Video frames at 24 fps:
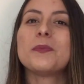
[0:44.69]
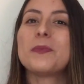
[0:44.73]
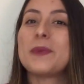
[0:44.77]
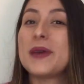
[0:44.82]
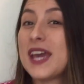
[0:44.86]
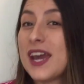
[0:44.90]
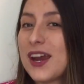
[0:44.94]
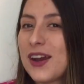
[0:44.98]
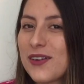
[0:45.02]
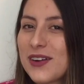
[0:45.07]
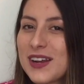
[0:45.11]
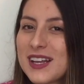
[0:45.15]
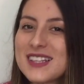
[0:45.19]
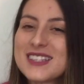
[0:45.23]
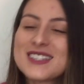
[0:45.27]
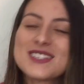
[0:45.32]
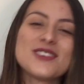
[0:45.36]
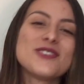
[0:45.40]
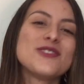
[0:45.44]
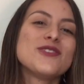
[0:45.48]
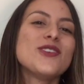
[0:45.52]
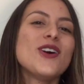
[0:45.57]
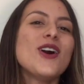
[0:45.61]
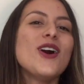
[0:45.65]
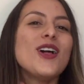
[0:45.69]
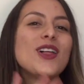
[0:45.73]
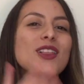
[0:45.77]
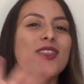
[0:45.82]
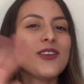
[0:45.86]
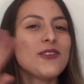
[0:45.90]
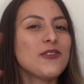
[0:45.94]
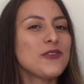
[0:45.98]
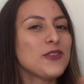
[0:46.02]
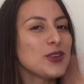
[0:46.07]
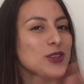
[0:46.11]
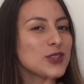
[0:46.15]
parents of all
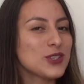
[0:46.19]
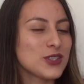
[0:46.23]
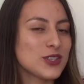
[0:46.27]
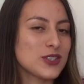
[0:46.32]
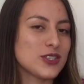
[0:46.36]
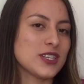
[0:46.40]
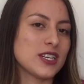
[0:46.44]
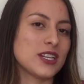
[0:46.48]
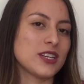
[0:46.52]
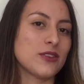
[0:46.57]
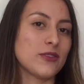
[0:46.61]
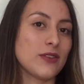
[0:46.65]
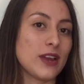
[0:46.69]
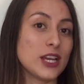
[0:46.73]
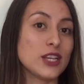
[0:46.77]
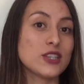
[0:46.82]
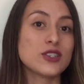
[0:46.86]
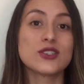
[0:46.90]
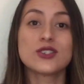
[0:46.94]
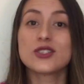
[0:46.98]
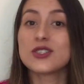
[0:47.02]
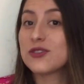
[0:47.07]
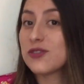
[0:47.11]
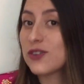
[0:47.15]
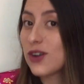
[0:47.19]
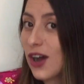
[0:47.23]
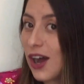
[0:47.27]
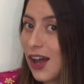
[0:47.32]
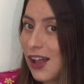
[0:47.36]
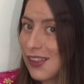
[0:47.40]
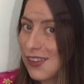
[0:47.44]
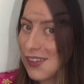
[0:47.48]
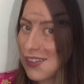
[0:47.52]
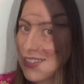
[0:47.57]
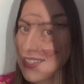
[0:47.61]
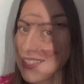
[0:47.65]
the future generations of
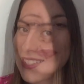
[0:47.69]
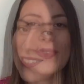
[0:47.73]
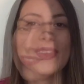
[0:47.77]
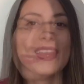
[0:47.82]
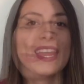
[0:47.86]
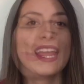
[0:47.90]
colors.